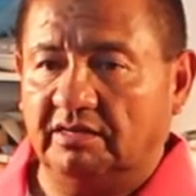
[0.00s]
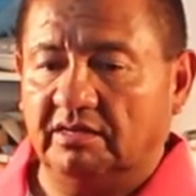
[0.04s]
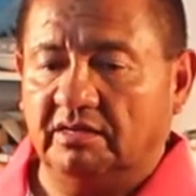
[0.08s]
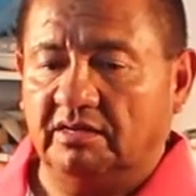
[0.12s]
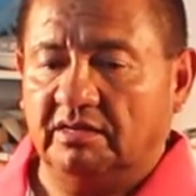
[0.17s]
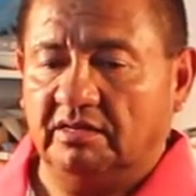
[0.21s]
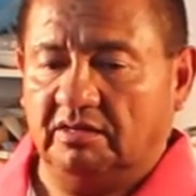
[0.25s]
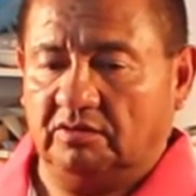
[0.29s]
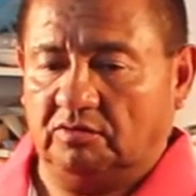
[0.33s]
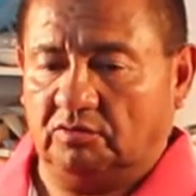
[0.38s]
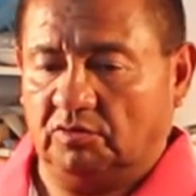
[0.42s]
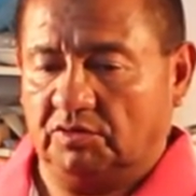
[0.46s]

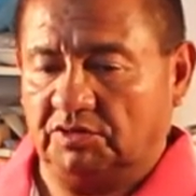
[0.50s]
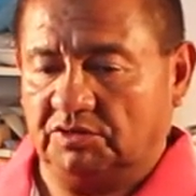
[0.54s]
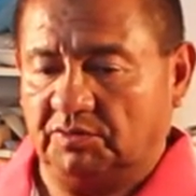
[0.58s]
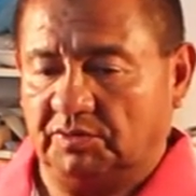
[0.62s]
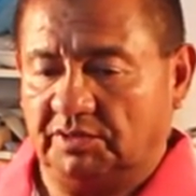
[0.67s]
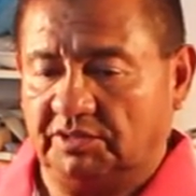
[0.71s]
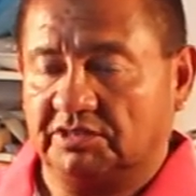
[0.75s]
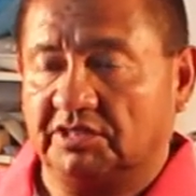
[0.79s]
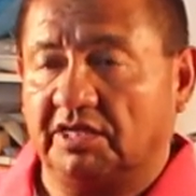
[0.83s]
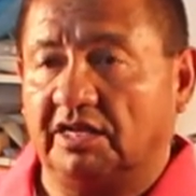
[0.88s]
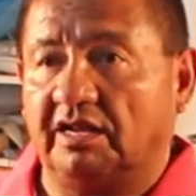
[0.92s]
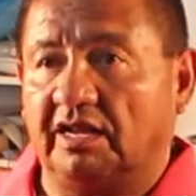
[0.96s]
Of course,
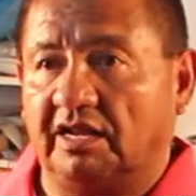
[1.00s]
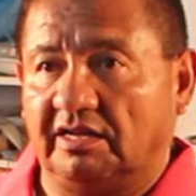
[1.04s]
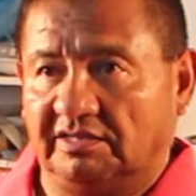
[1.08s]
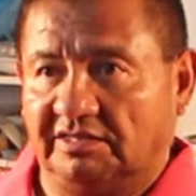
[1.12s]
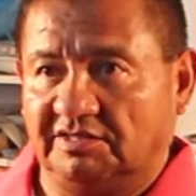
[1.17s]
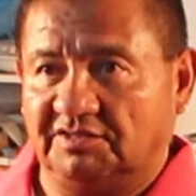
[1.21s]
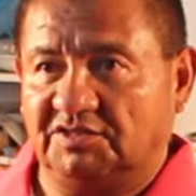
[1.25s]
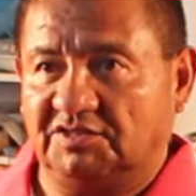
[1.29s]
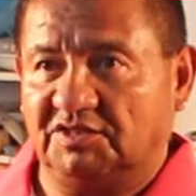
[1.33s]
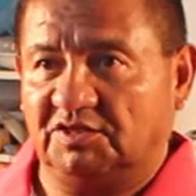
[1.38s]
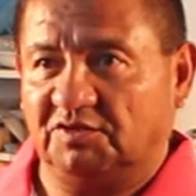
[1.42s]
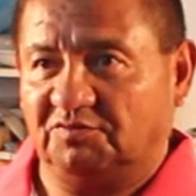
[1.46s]
we use a lot
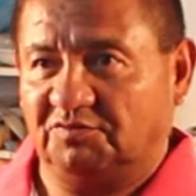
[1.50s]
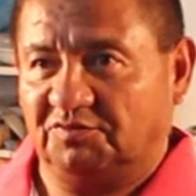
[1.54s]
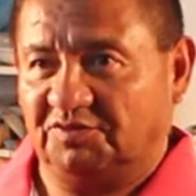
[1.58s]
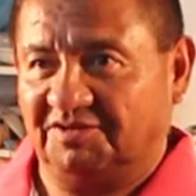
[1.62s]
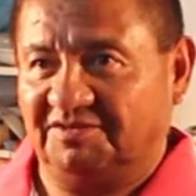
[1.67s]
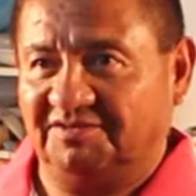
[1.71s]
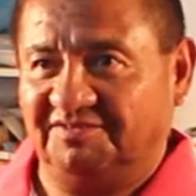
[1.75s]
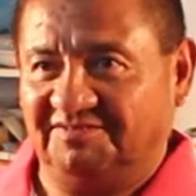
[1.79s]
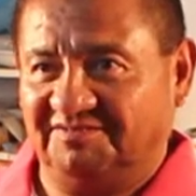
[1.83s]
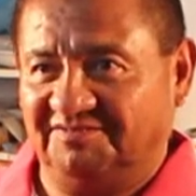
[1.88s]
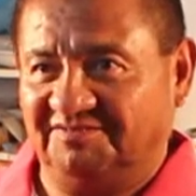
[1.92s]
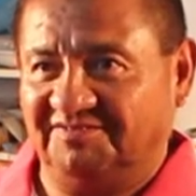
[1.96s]
less
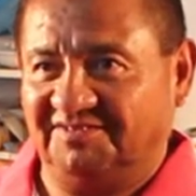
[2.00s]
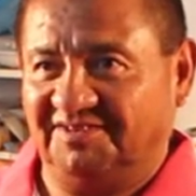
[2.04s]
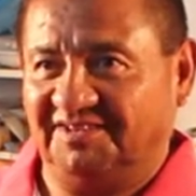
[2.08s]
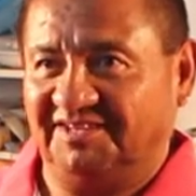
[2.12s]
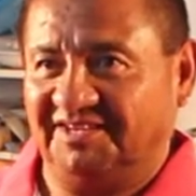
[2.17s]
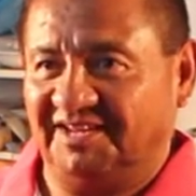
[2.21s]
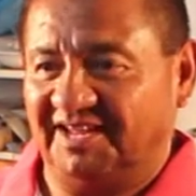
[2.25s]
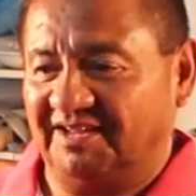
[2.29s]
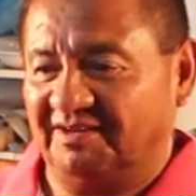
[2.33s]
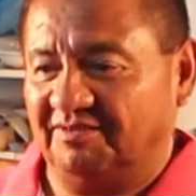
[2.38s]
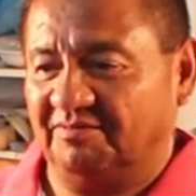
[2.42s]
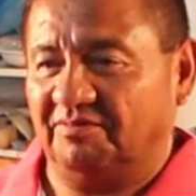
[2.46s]
silver than
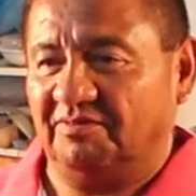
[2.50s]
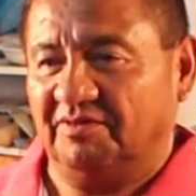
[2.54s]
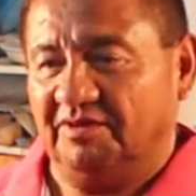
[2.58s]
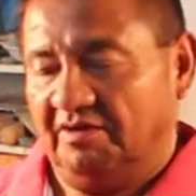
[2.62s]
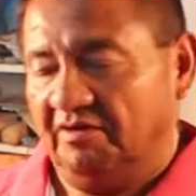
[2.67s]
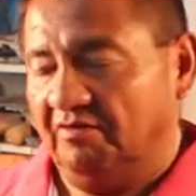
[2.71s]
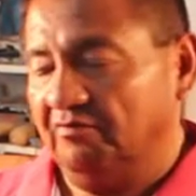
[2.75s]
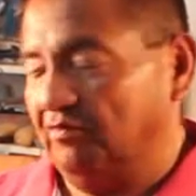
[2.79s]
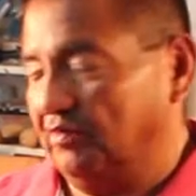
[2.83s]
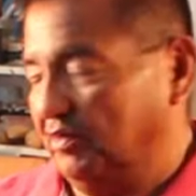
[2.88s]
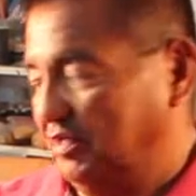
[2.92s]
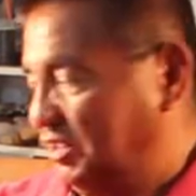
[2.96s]
that
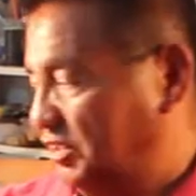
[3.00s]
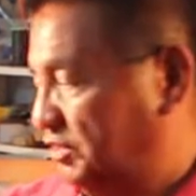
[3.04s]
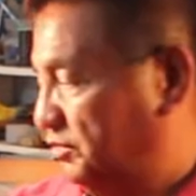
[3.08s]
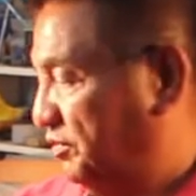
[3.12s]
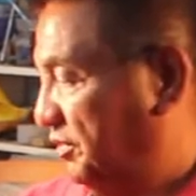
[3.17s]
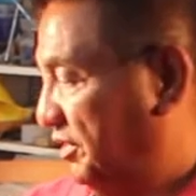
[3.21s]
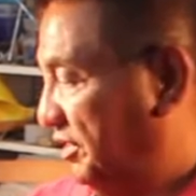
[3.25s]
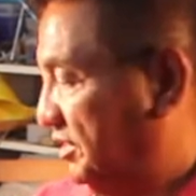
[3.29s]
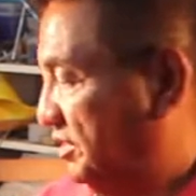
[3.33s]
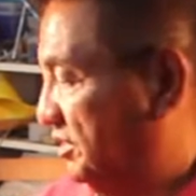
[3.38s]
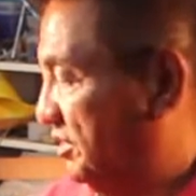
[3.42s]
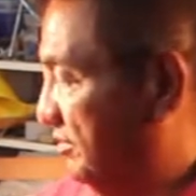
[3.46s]
for this
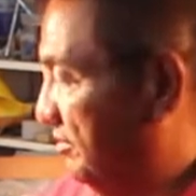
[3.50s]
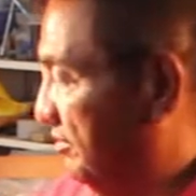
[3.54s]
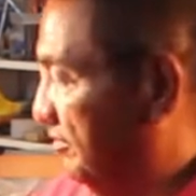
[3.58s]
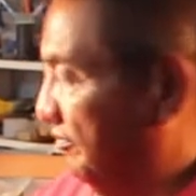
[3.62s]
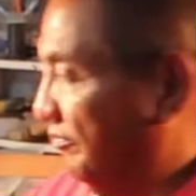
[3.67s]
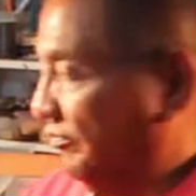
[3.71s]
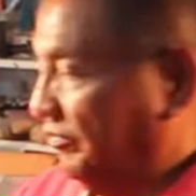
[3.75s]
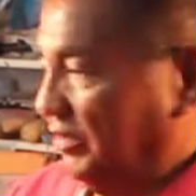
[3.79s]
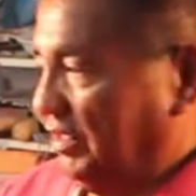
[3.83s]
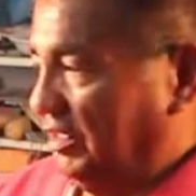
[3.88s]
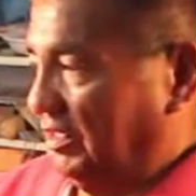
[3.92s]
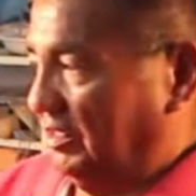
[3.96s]
piece,
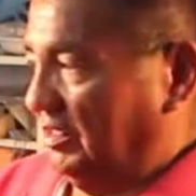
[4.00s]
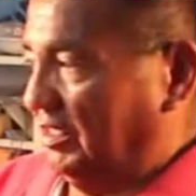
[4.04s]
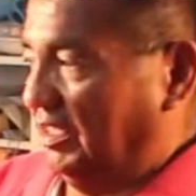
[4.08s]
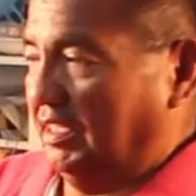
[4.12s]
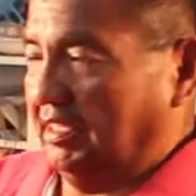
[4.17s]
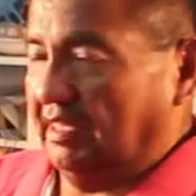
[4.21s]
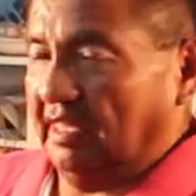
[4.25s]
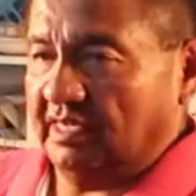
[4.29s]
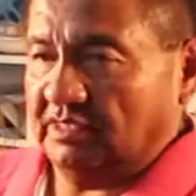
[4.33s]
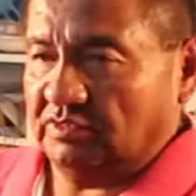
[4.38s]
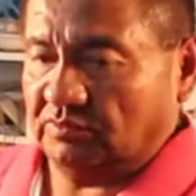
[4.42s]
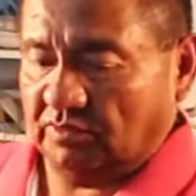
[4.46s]
and
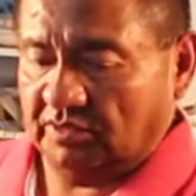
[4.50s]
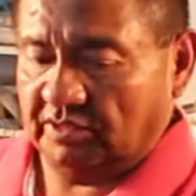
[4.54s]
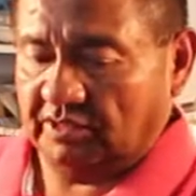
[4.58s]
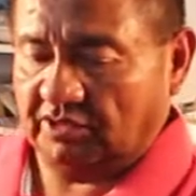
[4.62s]
that's what